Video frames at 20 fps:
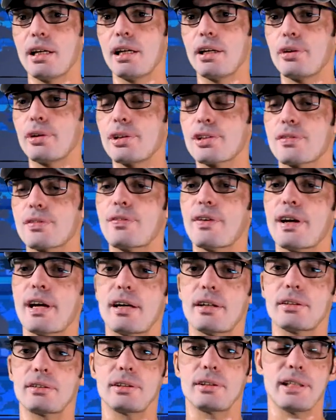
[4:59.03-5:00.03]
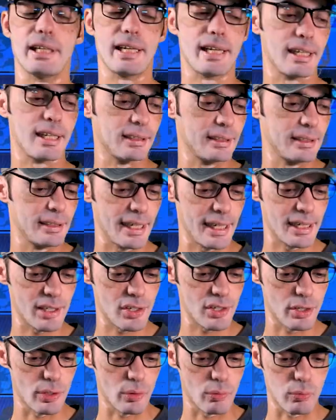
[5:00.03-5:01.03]
I always found that
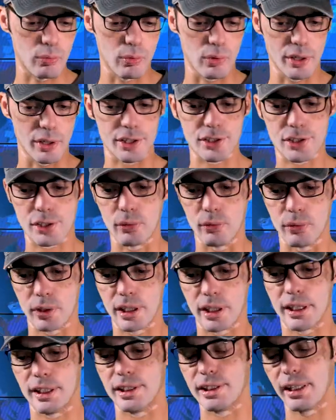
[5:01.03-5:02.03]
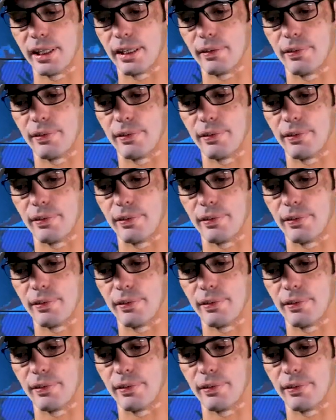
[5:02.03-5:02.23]
that's the worst grind I